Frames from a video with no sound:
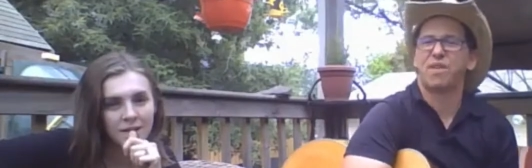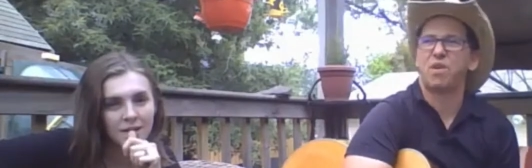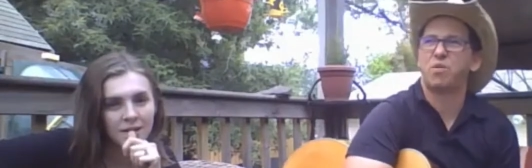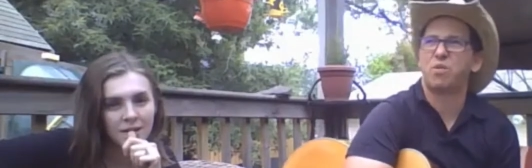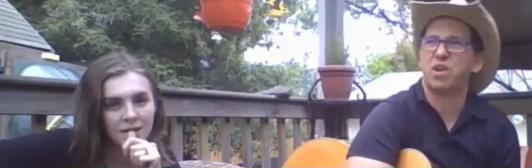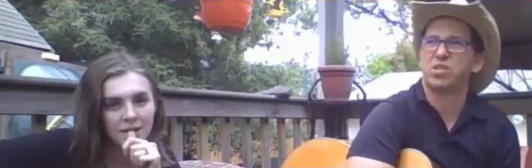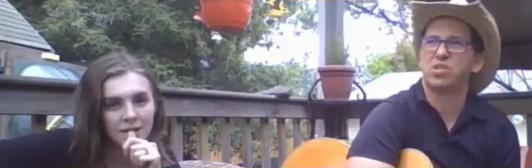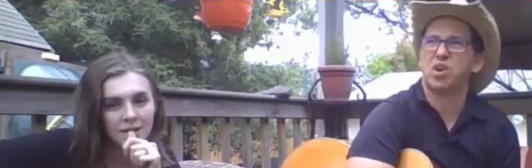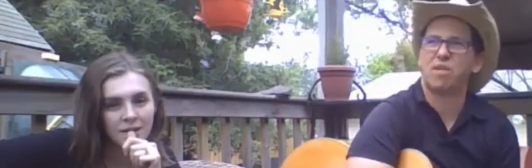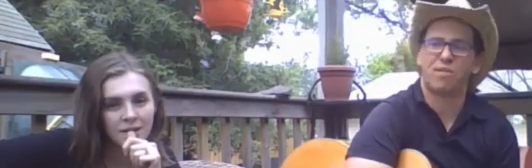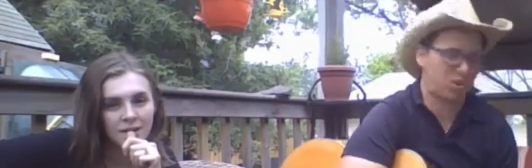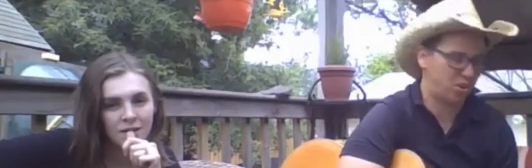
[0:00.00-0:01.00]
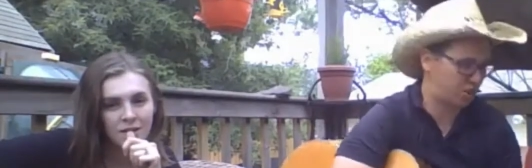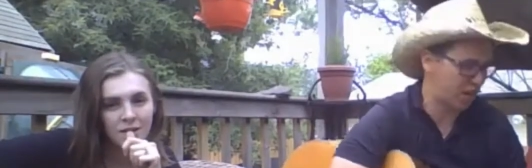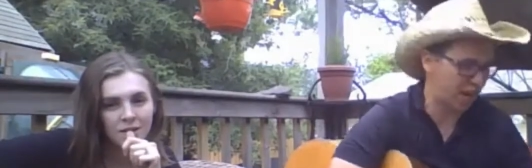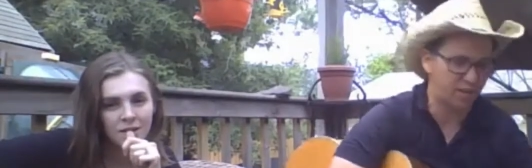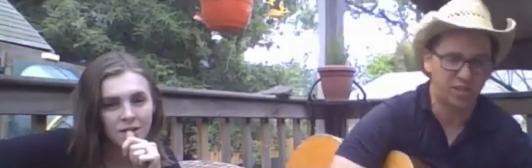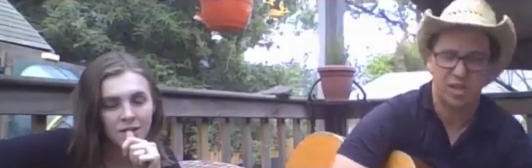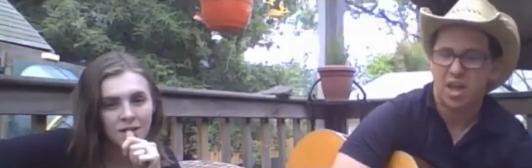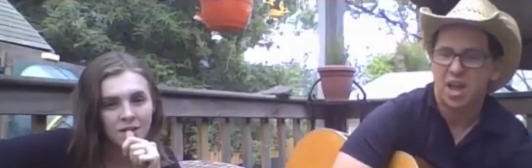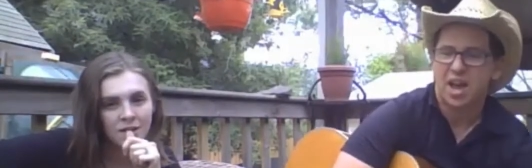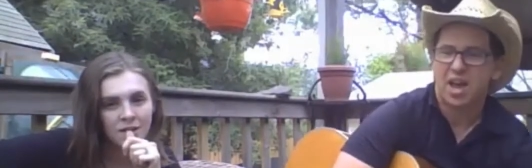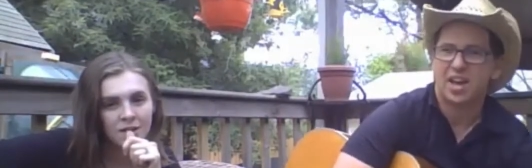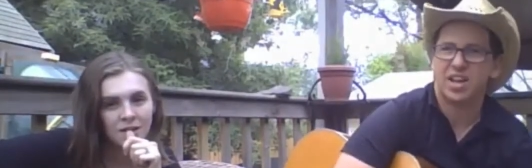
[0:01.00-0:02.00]
Speaker 1: I would write a song for her channel,
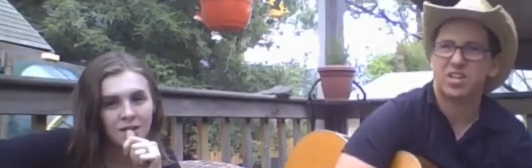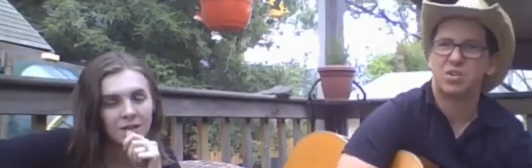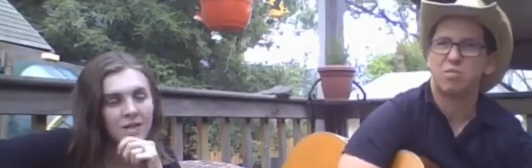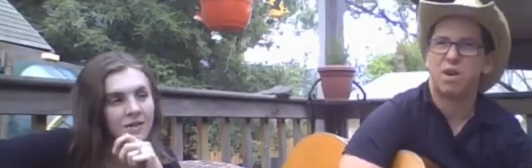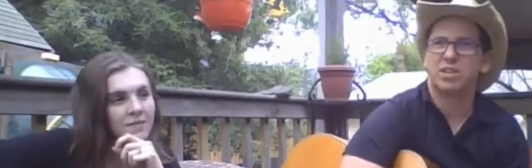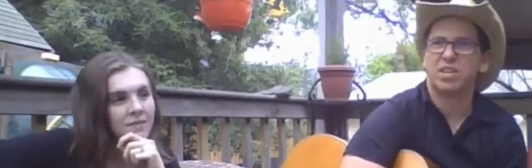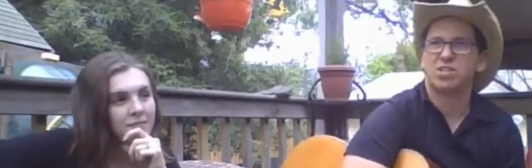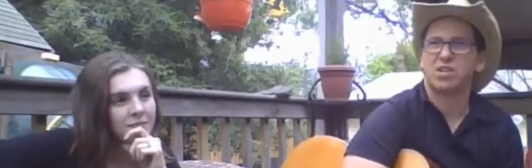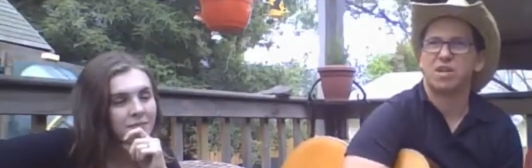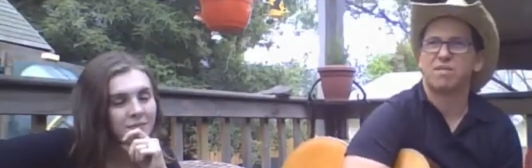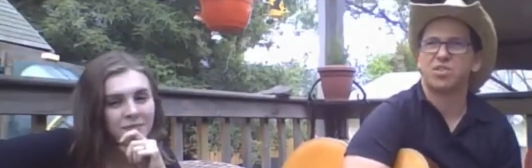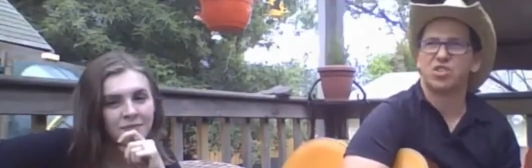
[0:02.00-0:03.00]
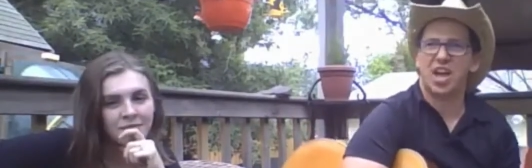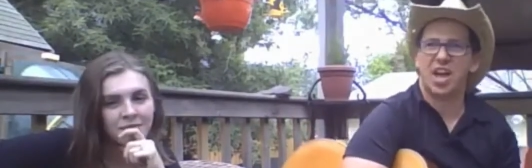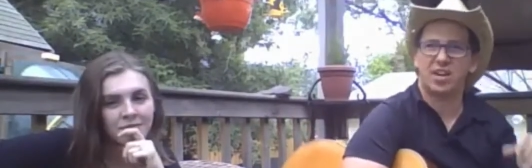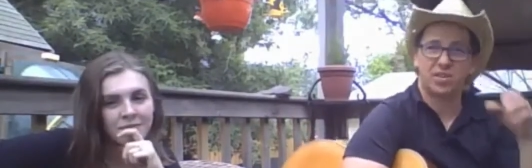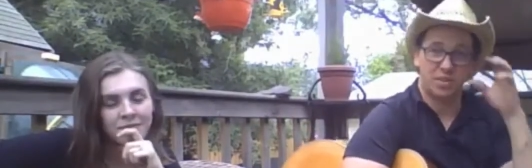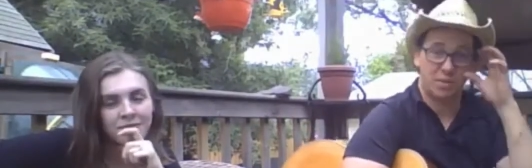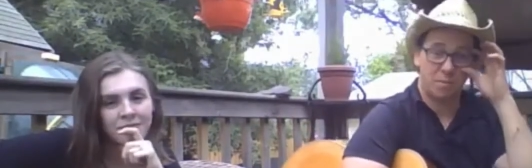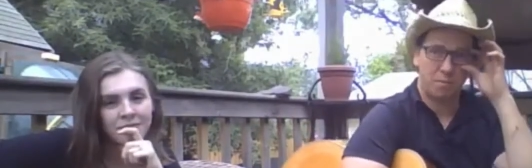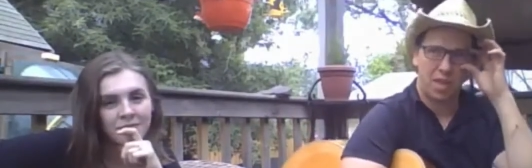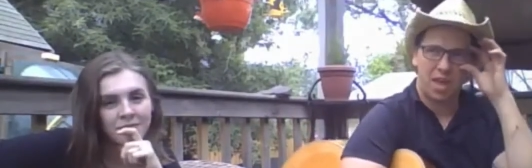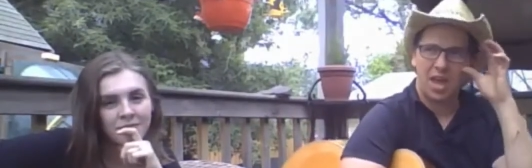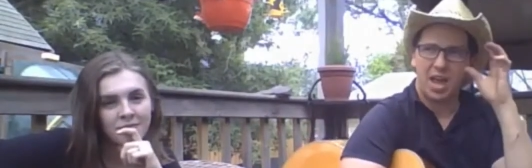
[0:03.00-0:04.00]
and I did write that song for her channel,
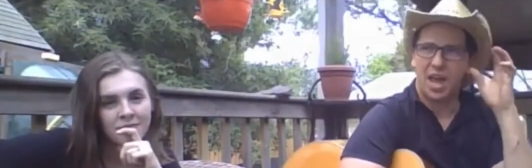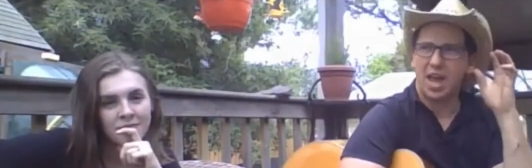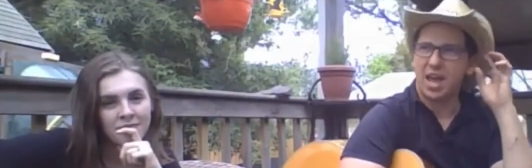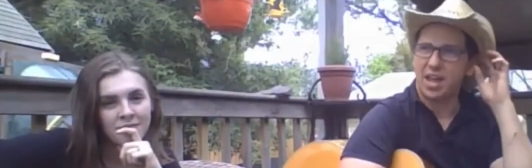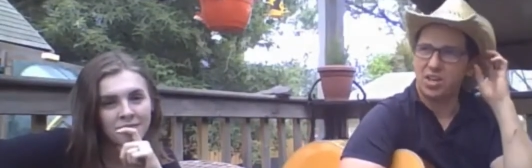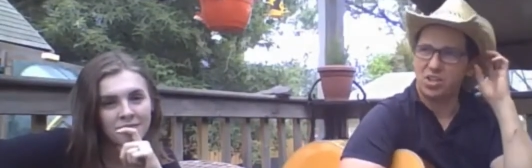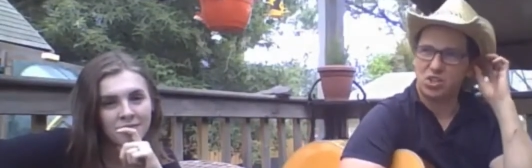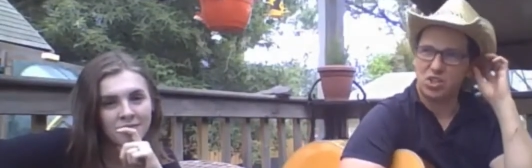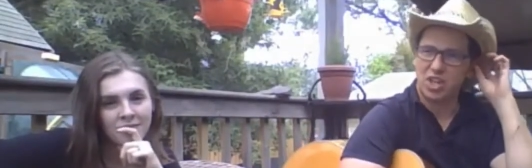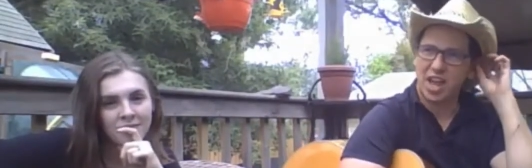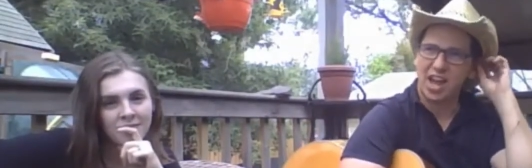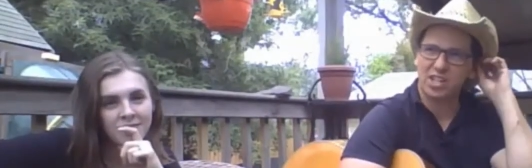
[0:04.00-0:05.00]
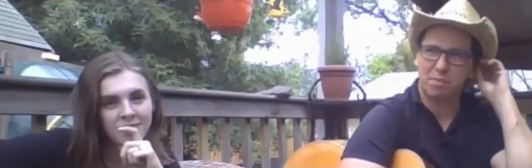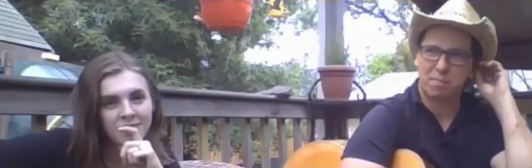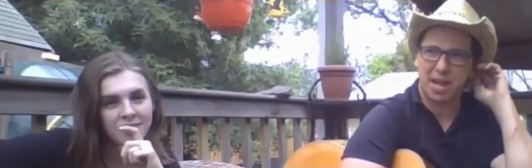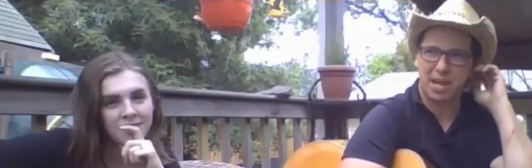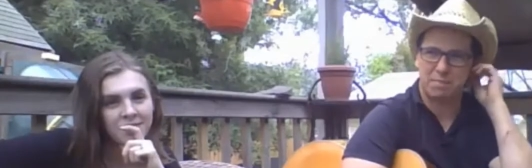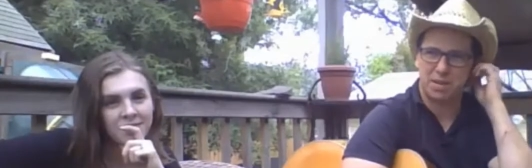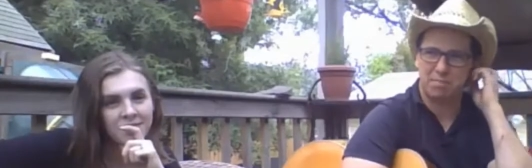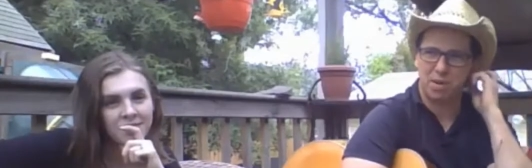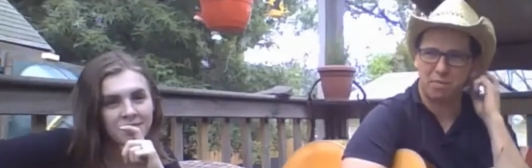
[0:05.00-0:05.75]
and she actually paid me.